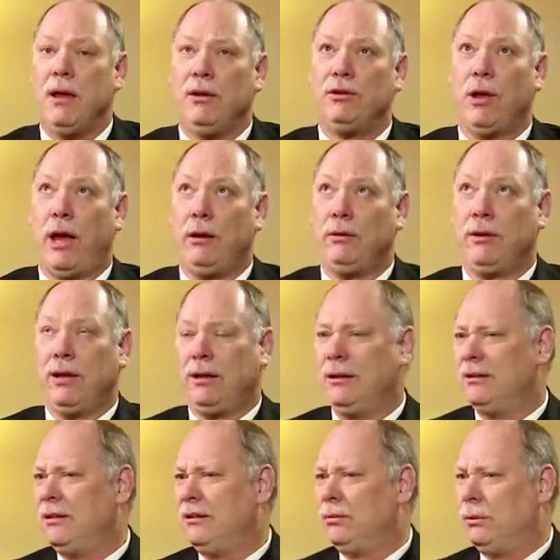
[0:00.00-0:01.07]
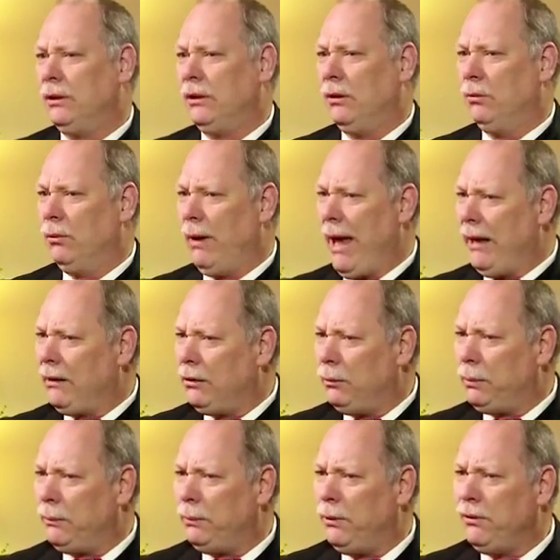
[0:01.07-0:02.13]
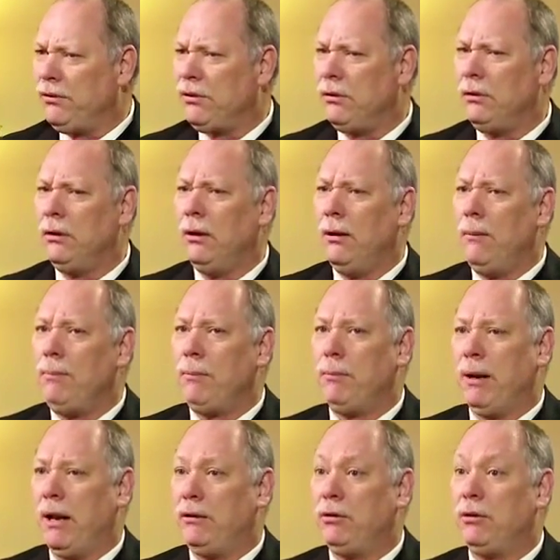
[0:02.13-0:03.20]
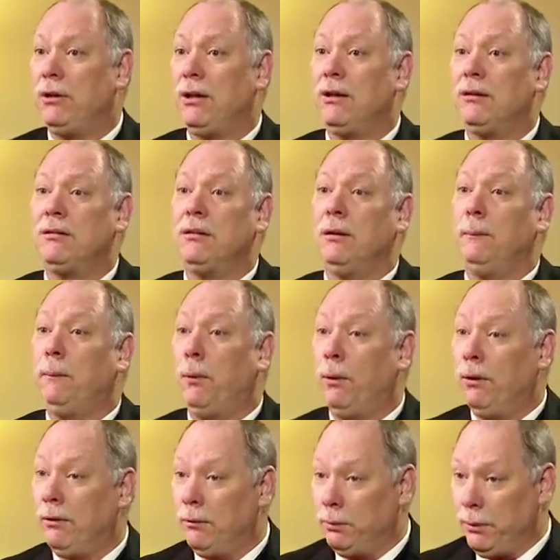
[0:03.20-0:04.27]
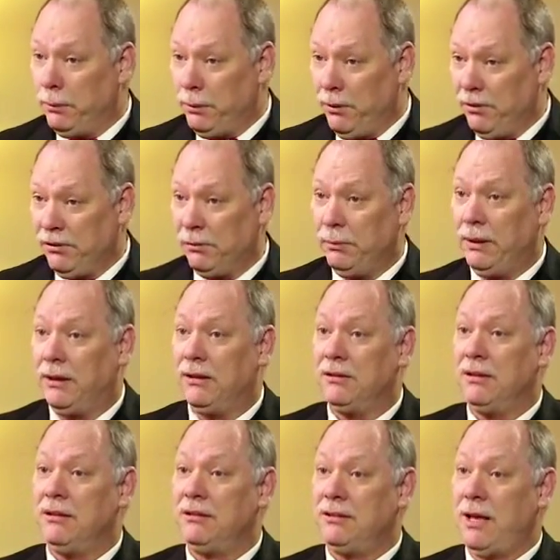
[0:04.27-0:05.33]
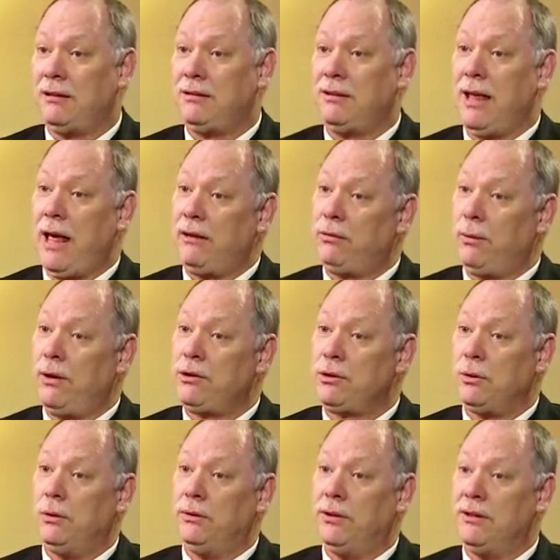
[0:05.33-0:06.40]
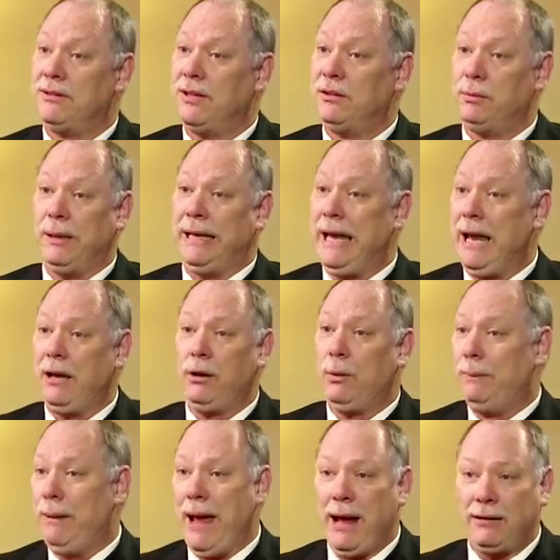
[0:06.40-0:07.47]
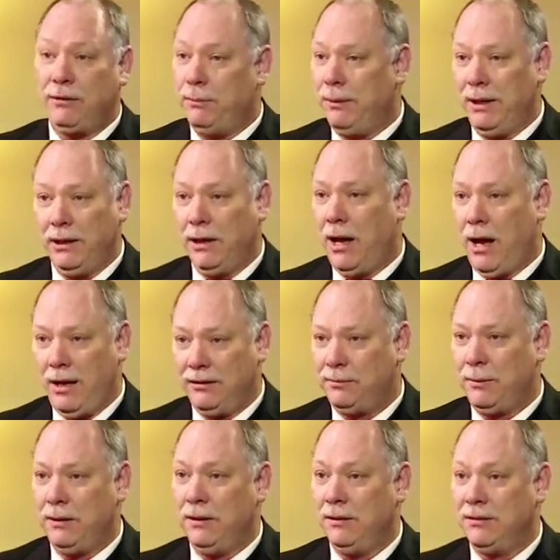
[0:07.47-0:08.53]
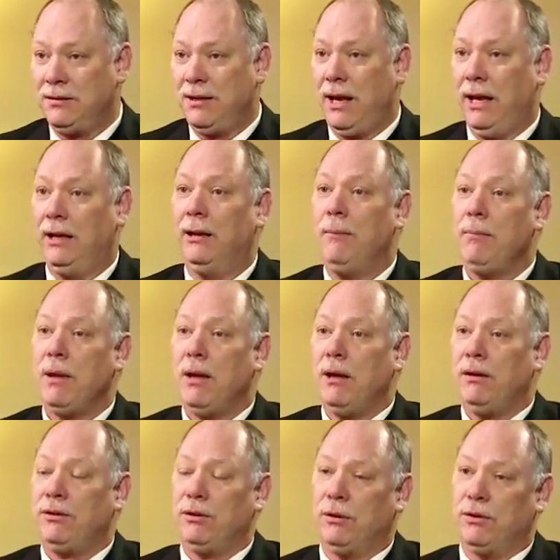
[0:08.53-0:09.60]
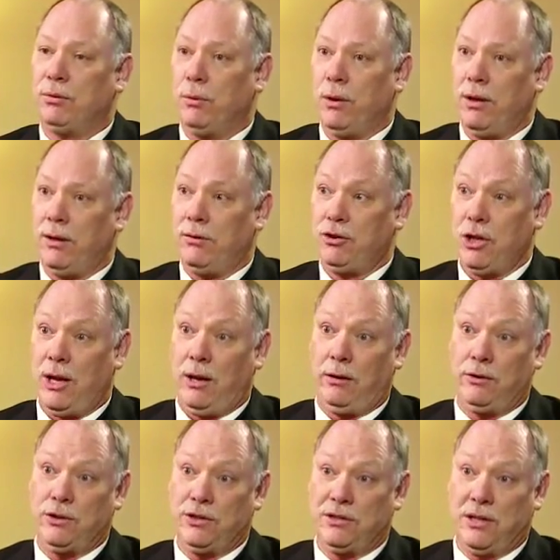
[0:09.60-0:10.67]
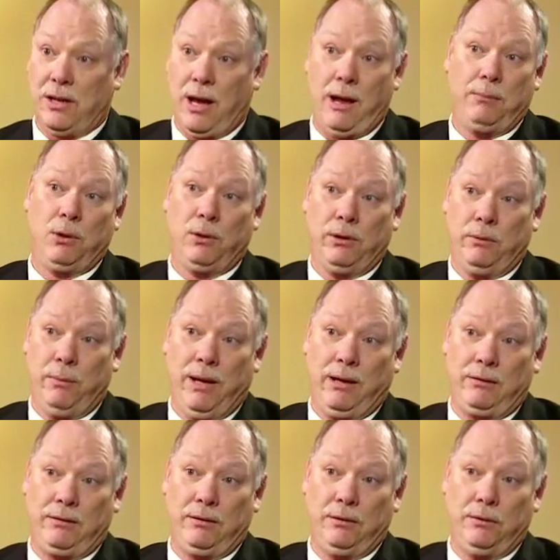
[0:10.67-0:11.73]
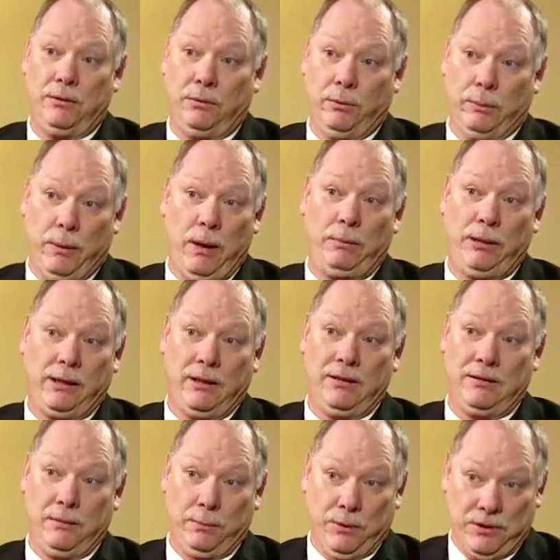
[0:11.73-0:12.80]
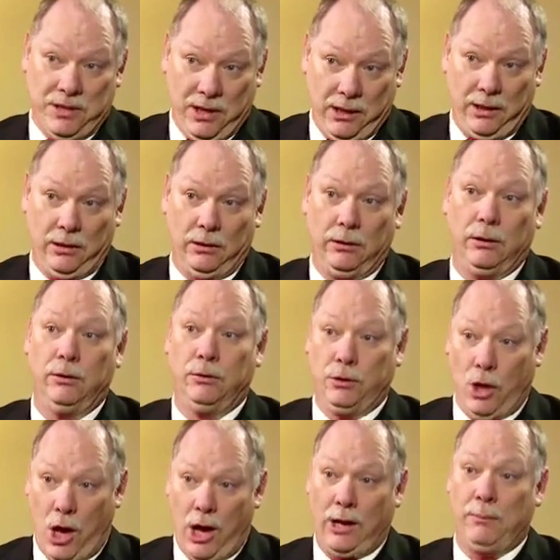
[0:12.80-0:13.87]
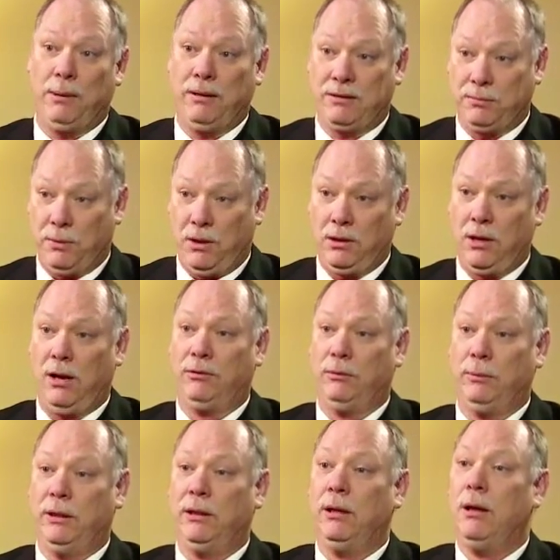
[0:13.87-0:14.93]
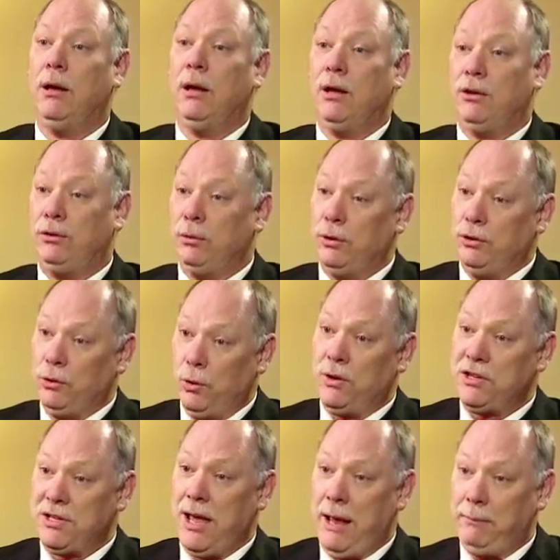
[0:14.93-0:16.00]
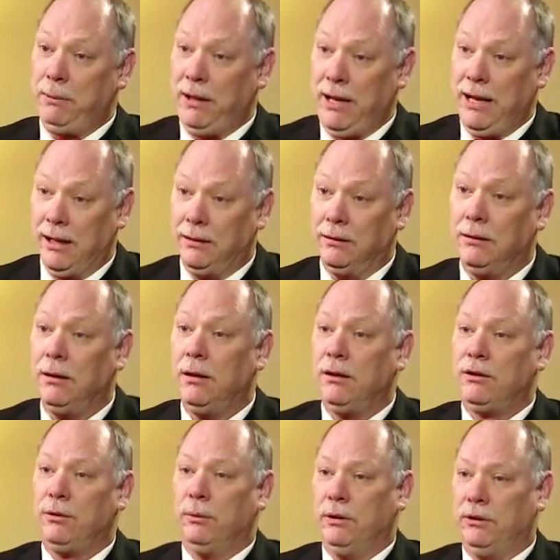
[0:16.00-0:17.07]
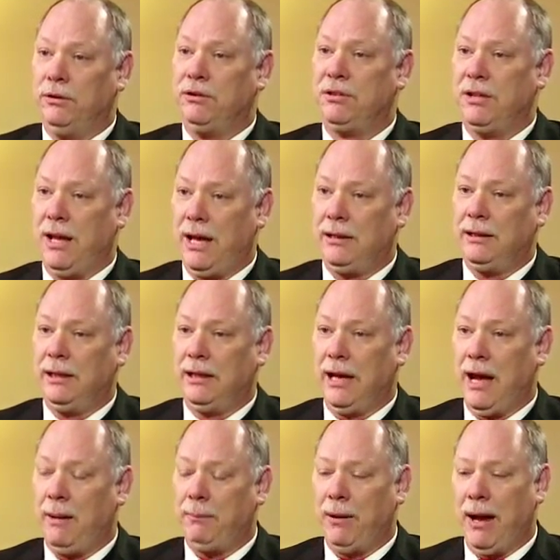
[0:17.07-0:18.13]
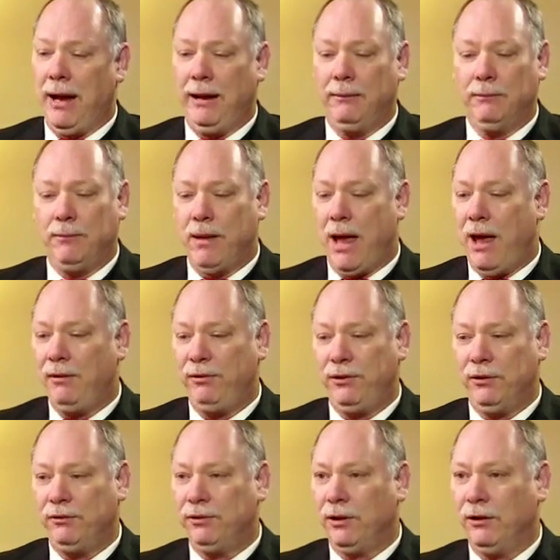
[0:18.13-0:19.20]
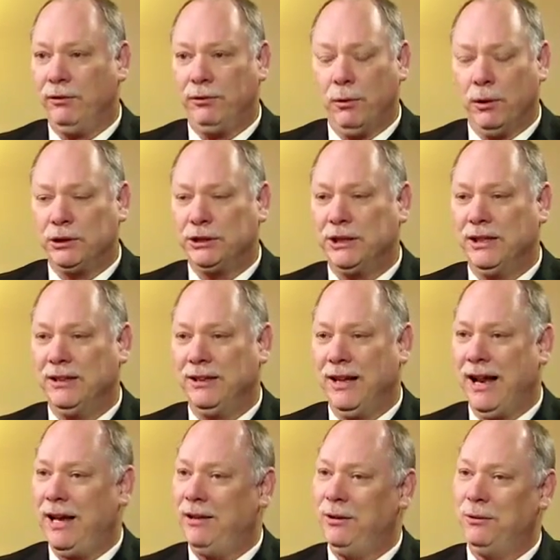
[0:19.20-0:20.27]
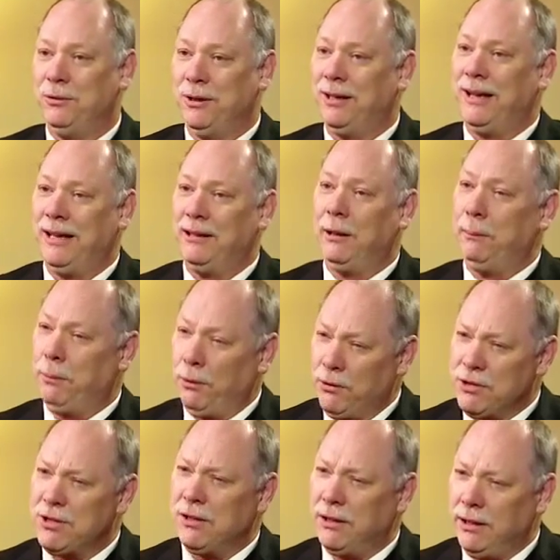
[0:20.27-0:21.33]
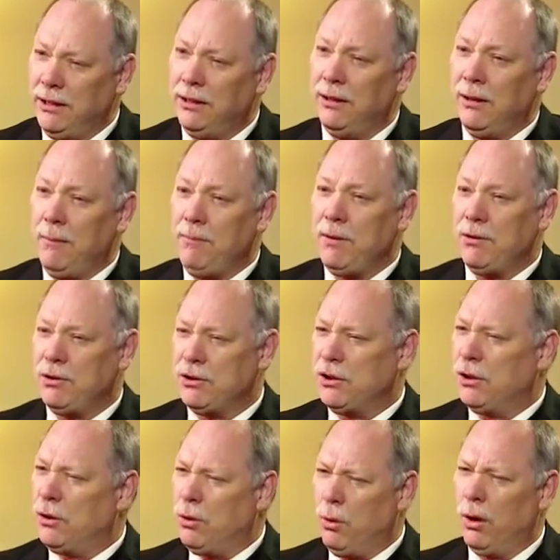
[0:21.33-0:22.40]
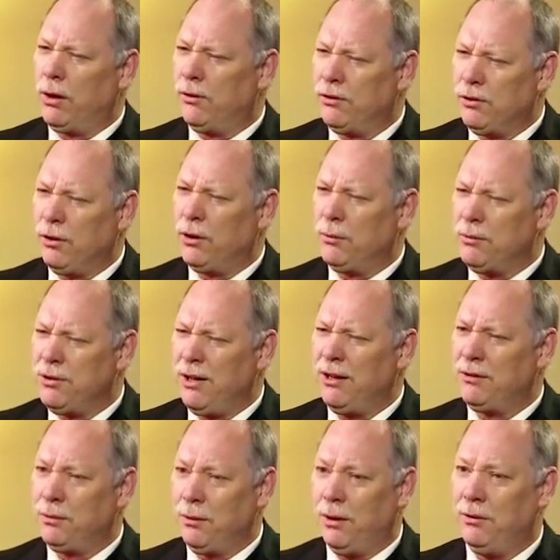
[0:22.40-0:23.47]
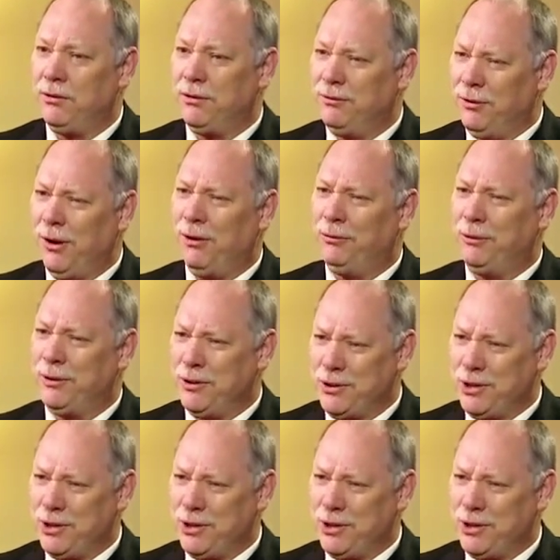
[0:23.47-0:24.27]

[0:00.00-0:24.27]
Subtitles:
So I don't think this is really a radical proposal, but I do think it's an important proposal because it sets that threshold that says we can't go back to being a high spending state. So it's one of the challenges that I'm going to make to the Republicans in particular who talk about small government to endorse that plan to reduce the Headley cap. I feel very fortunate that I knew Dick Headley personally. It's just a quirk of circumstance when I was involved with the